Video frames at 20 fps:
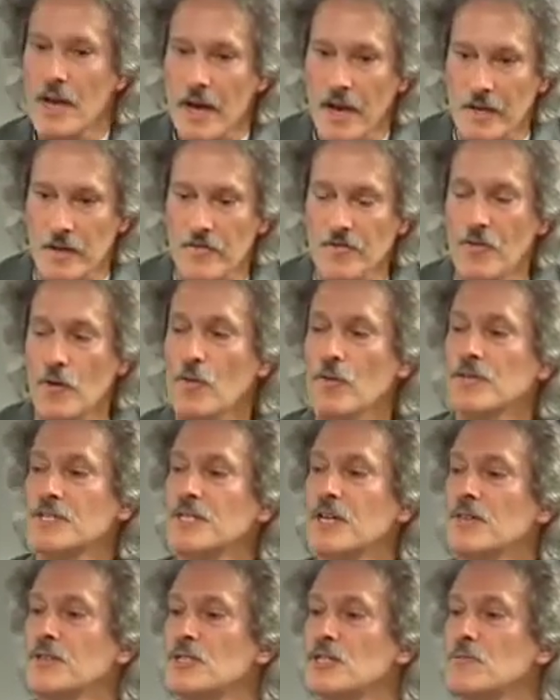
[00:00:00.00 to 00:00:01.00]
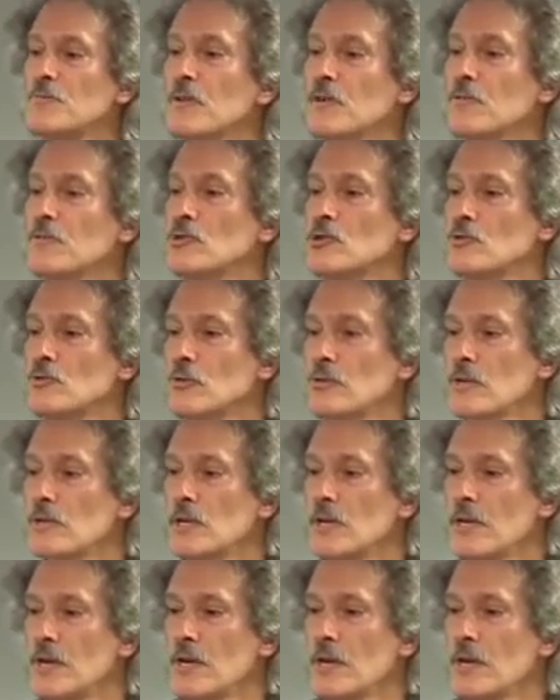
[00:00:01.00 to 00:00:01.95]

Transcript: and a focus on the spiritual.